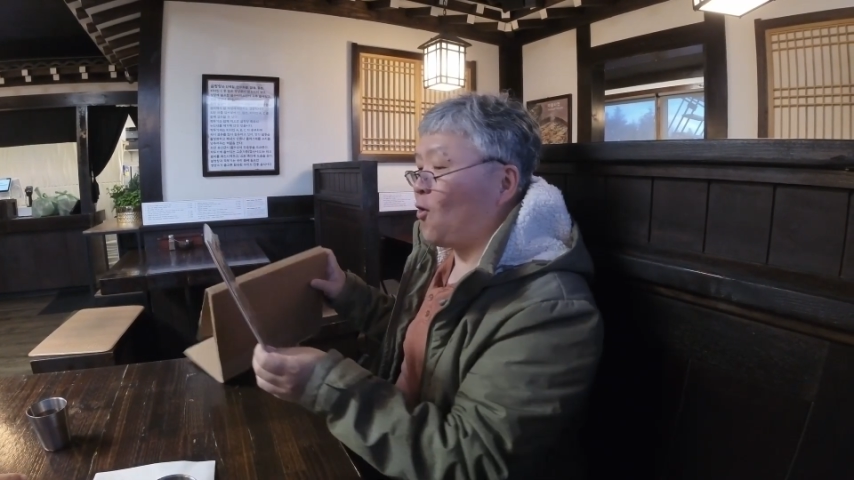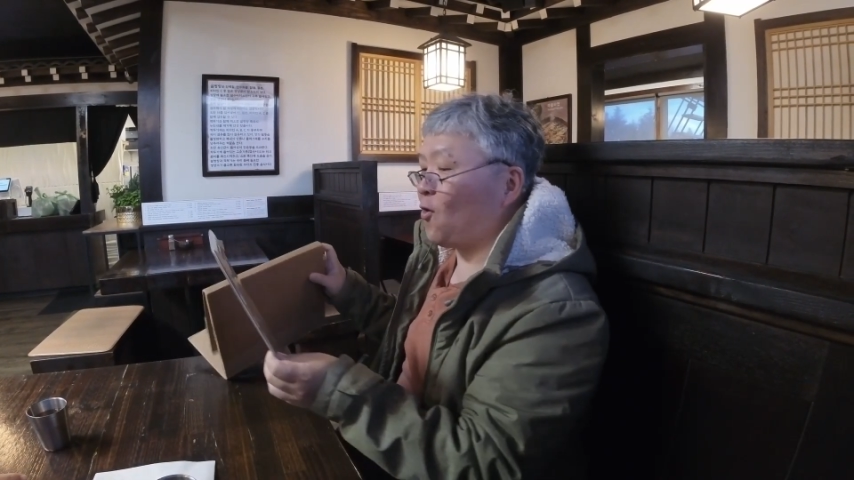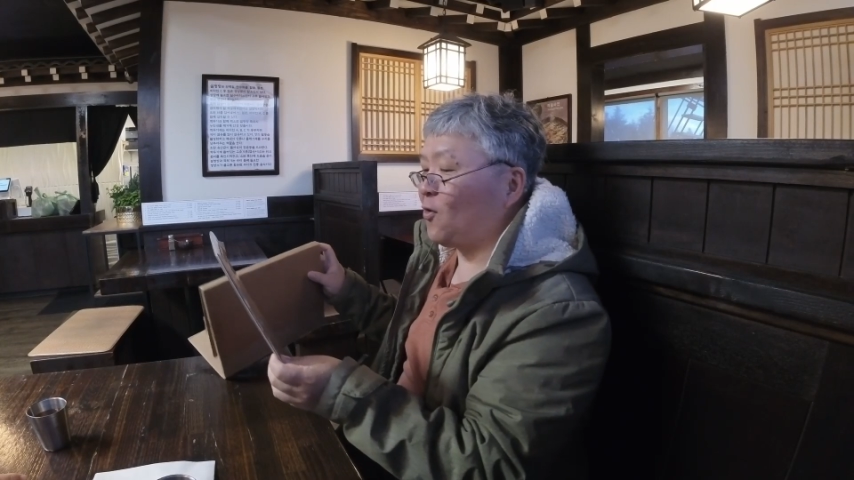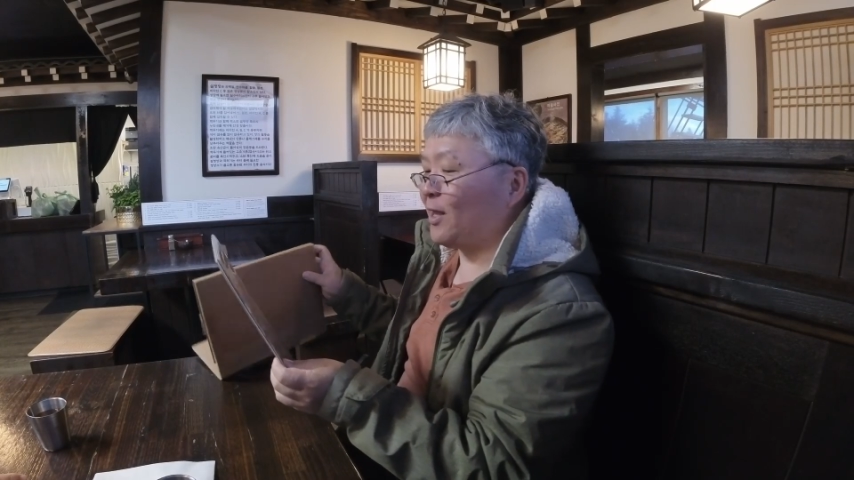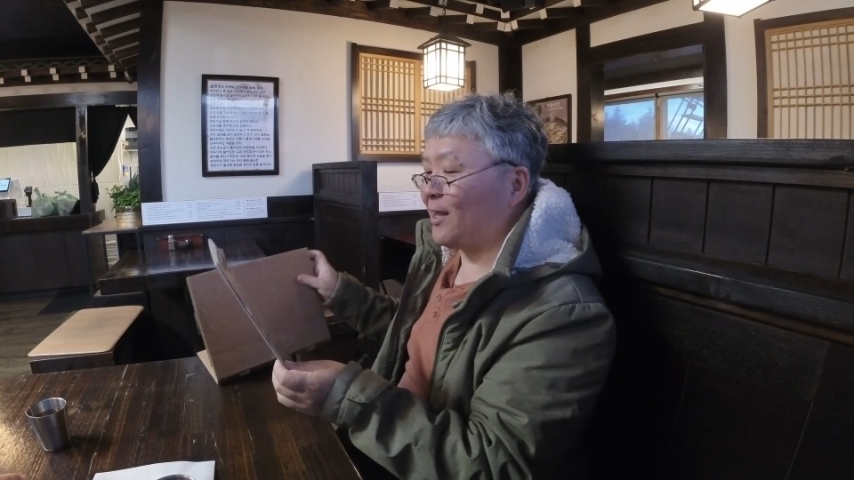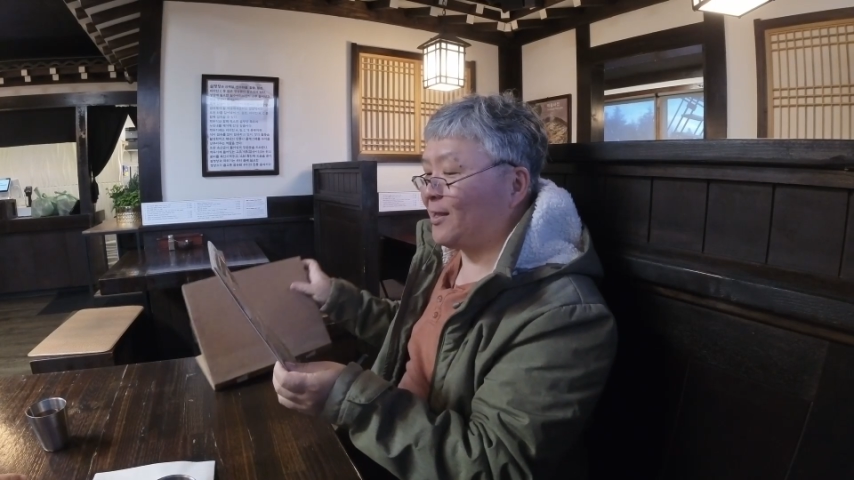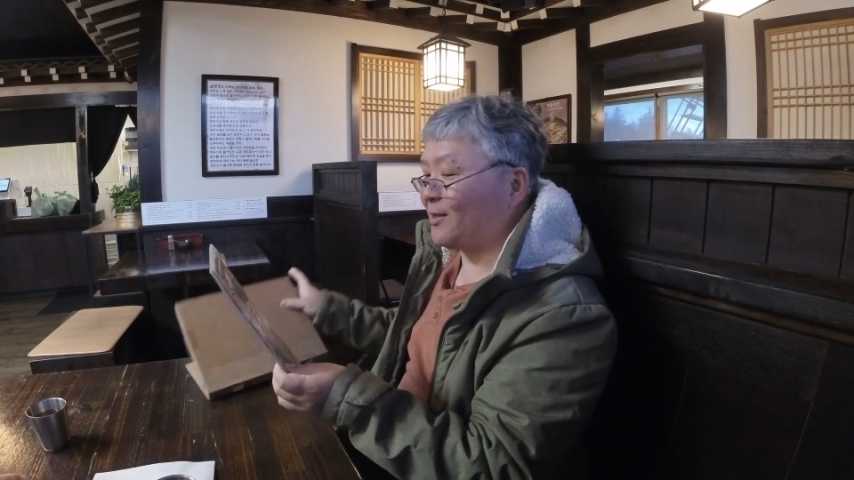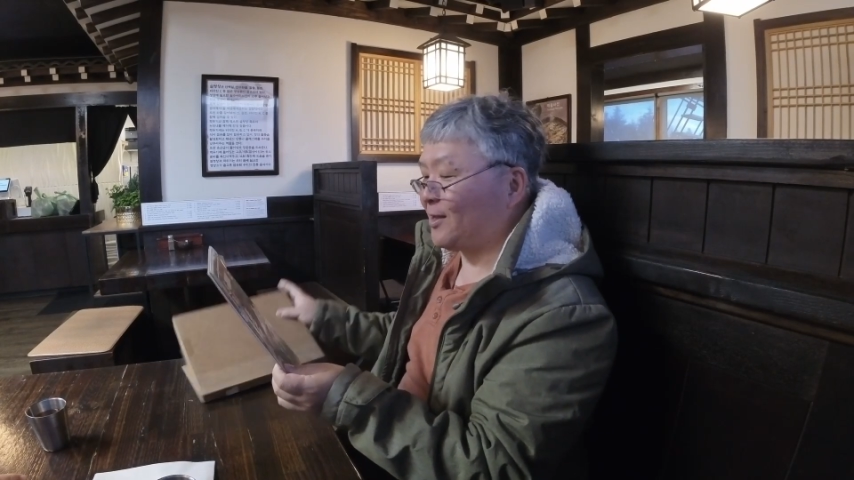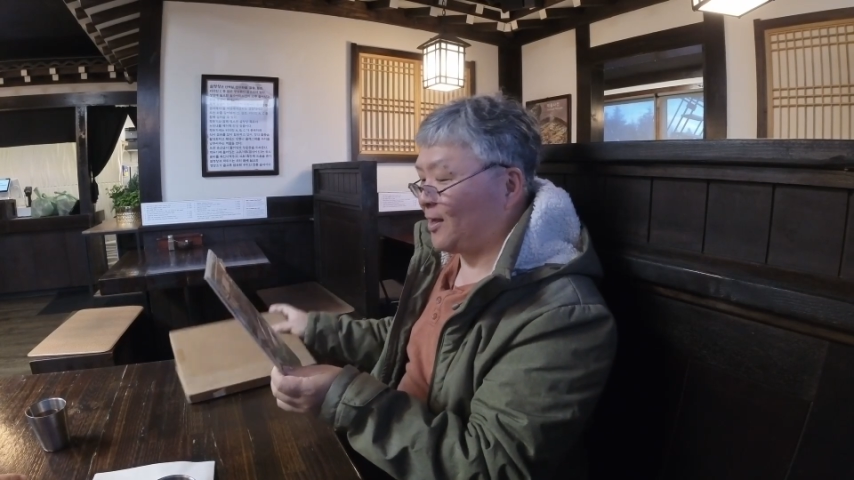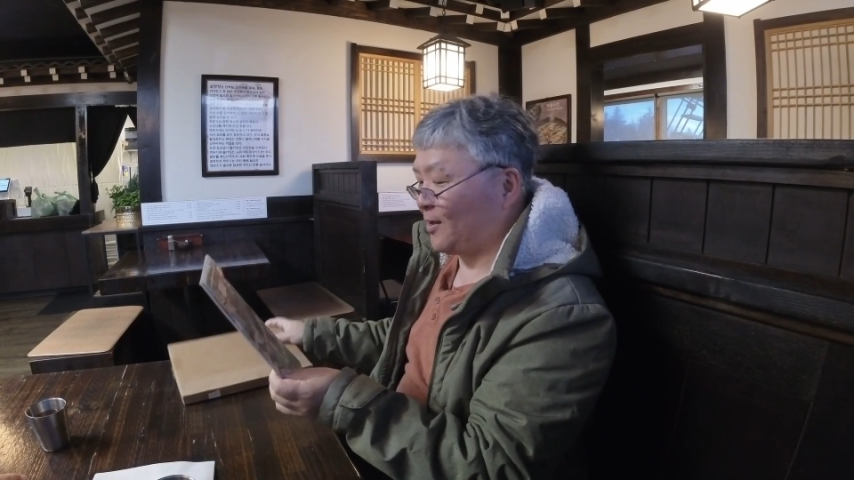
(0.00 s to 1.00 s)
Oh, yeah, That's yeah, the
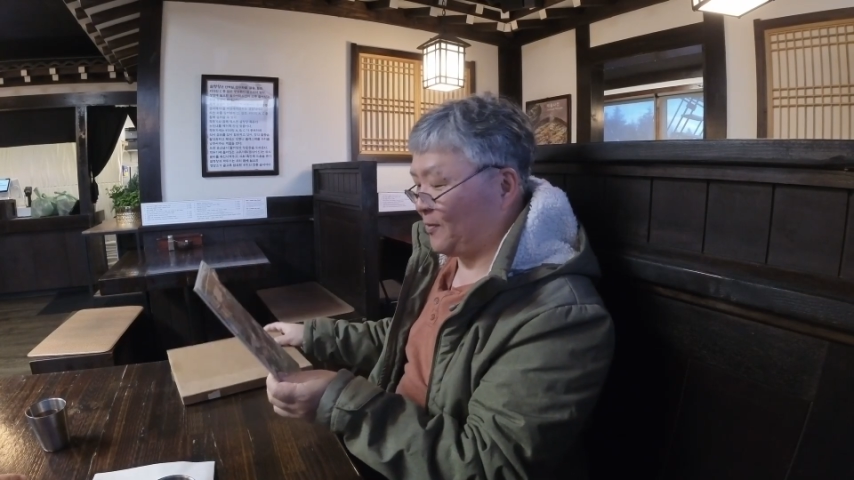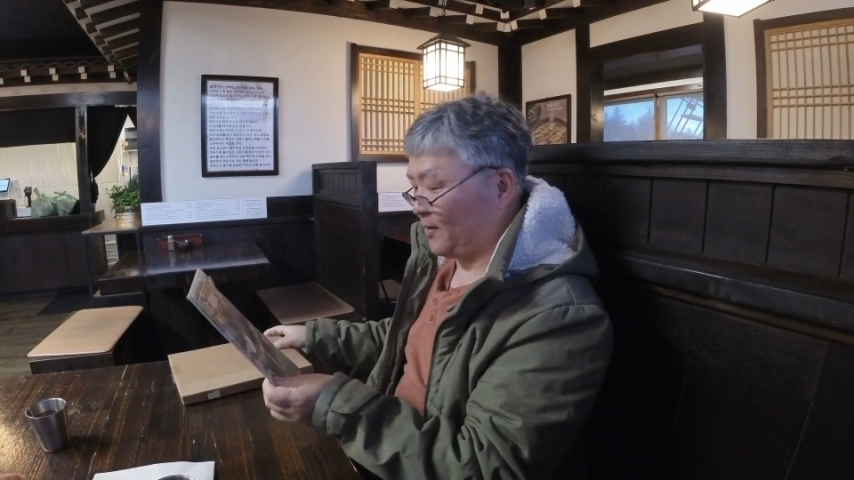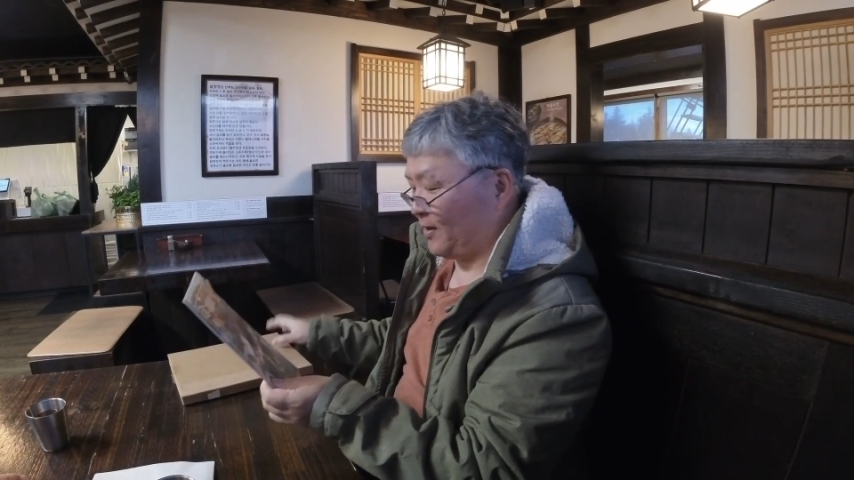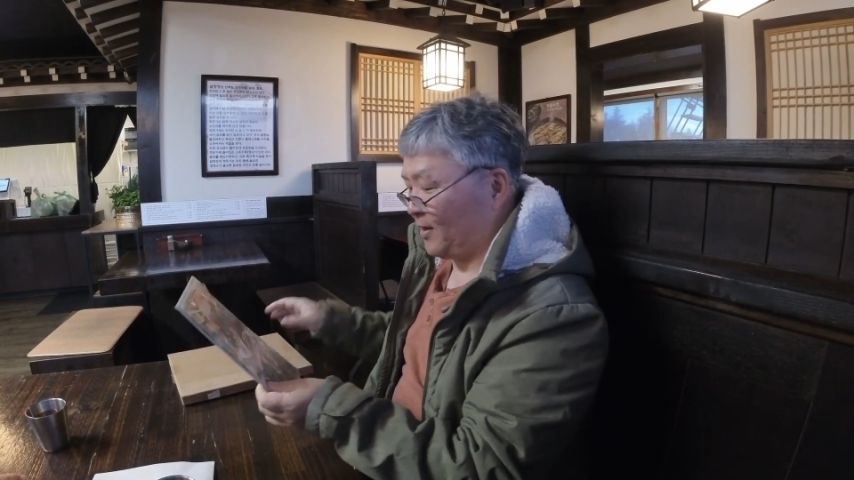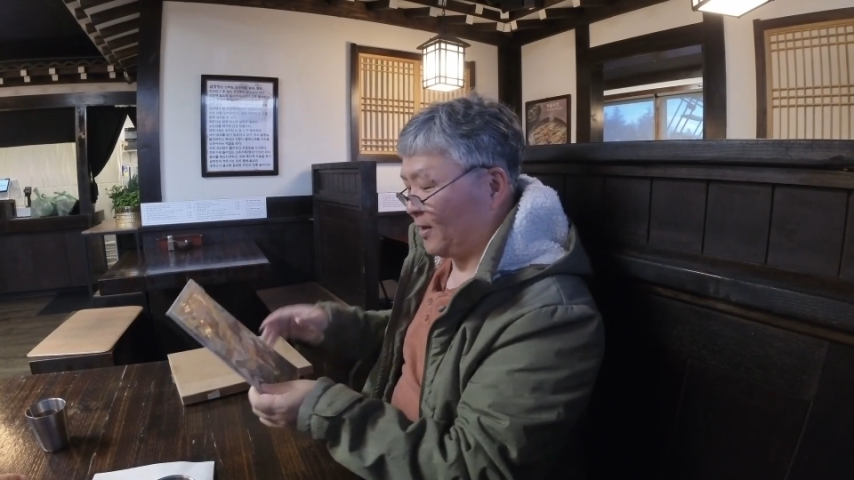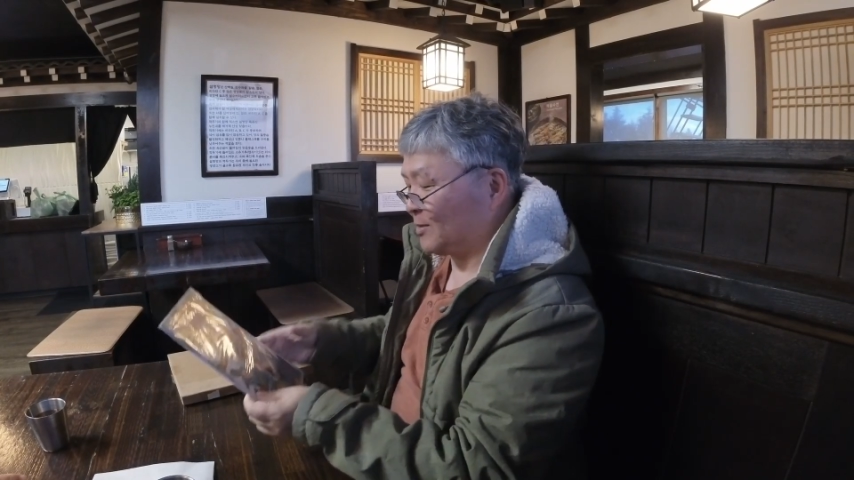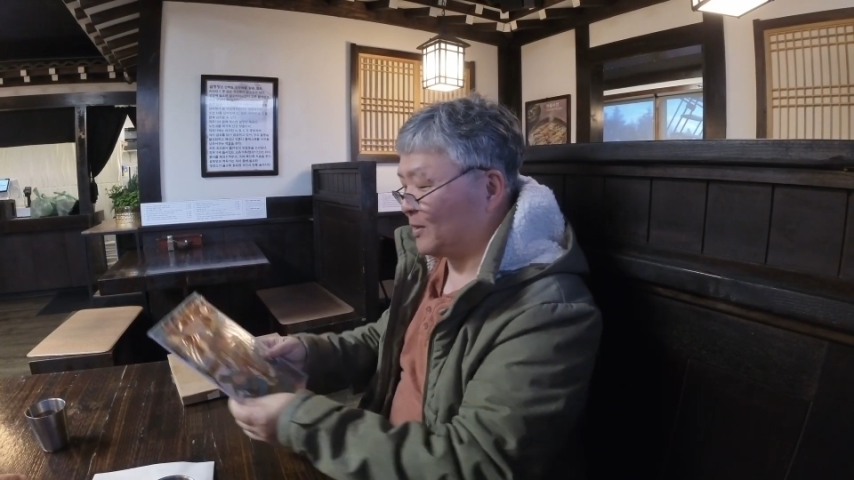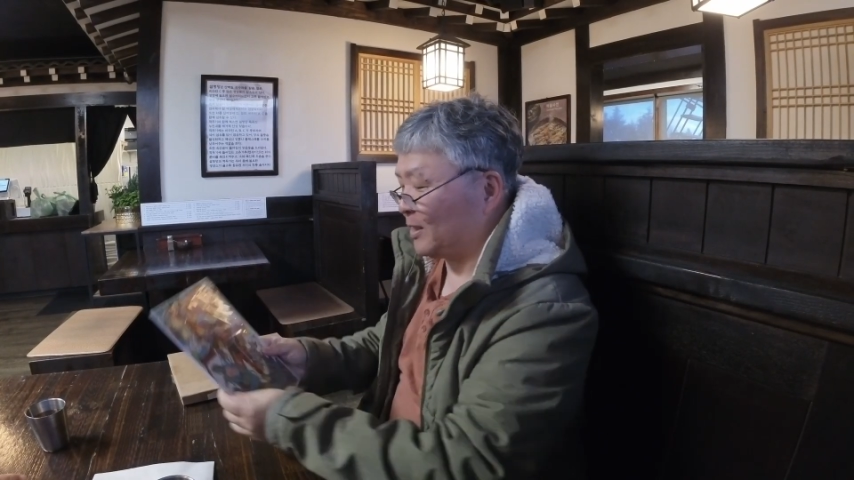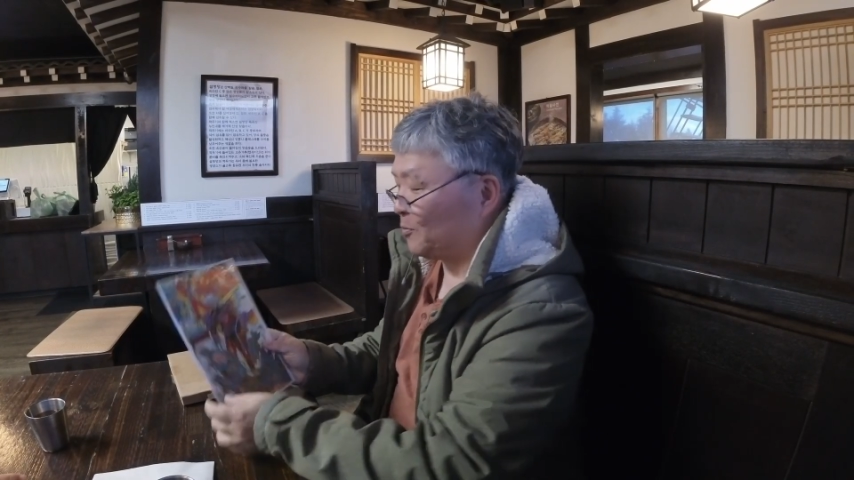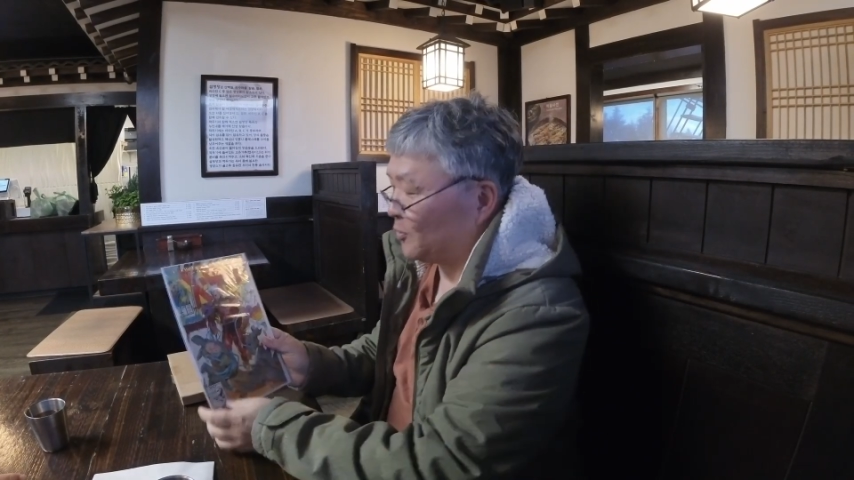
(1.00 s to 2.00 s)
X Men. Yeah. X
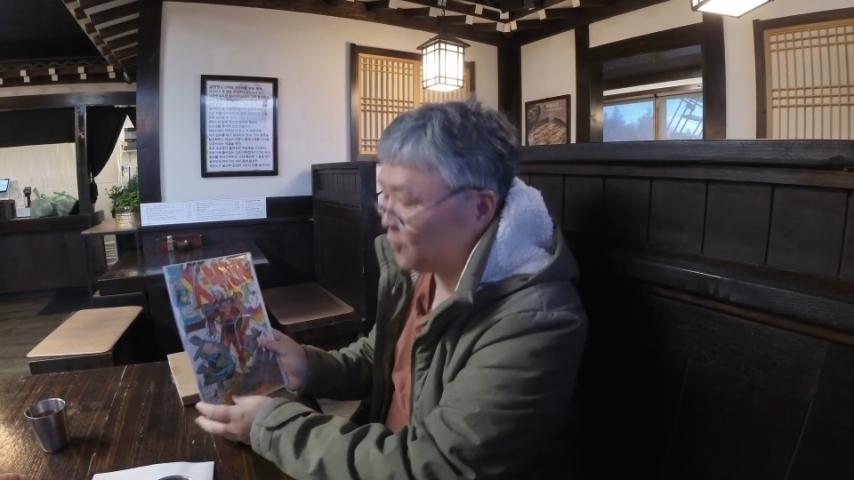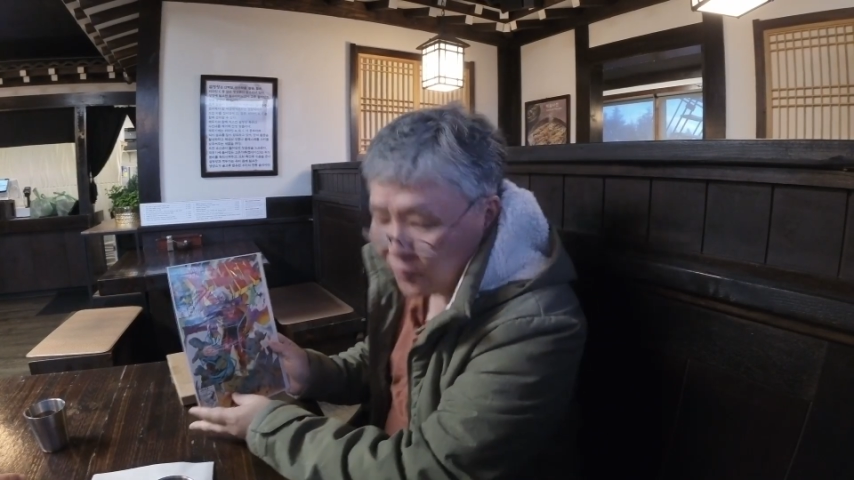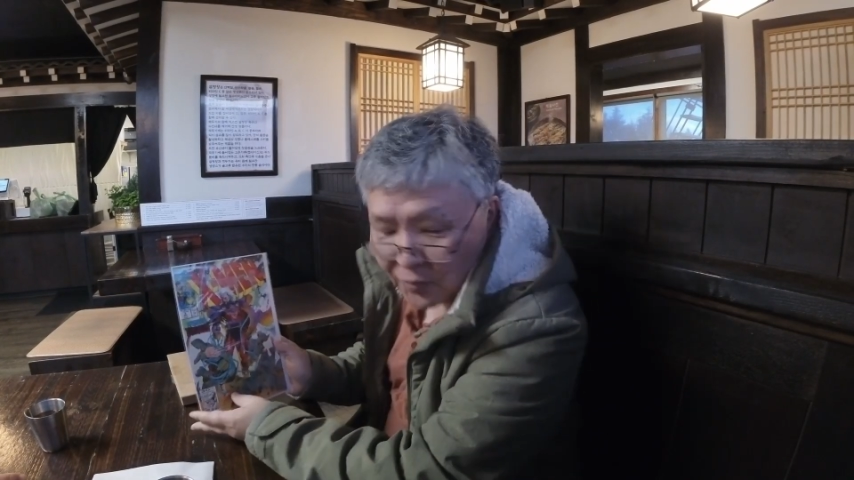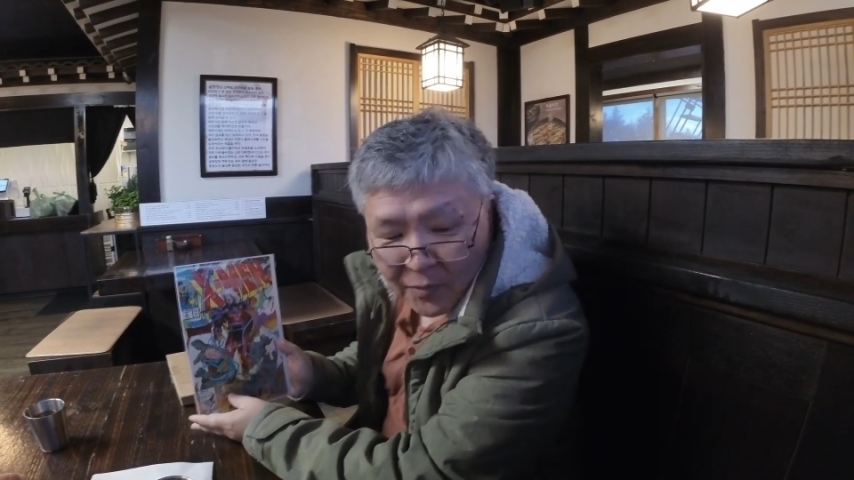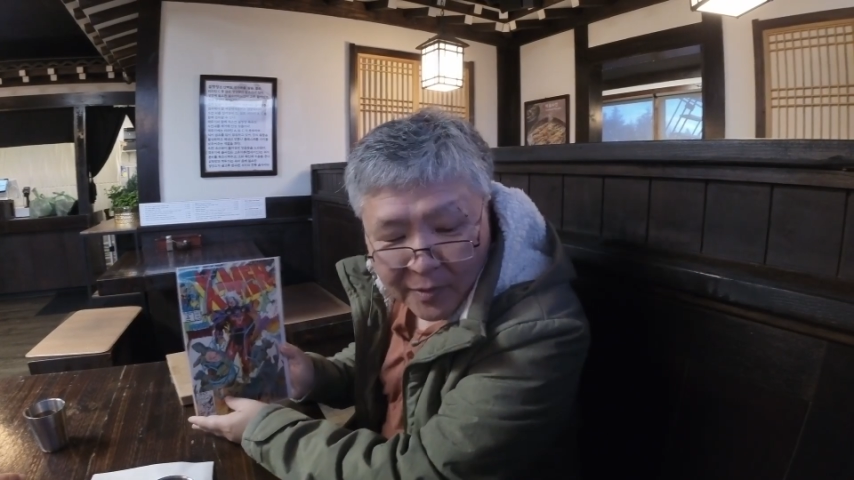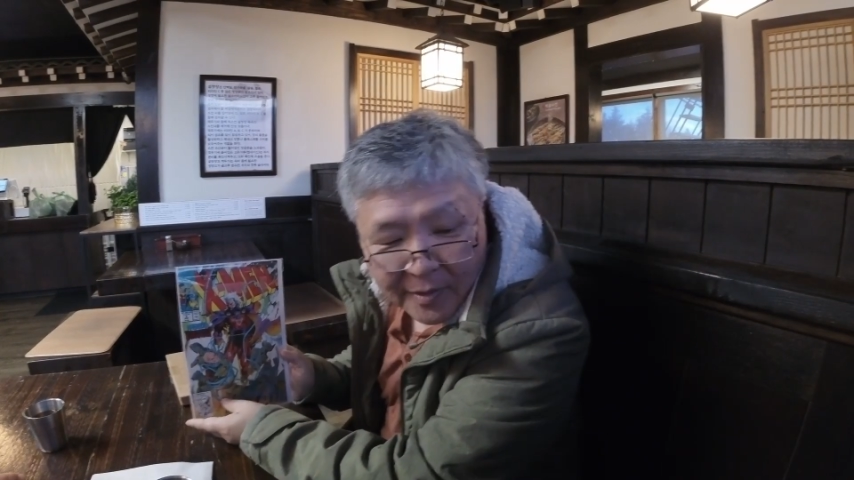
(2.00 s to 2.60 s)
Men number two.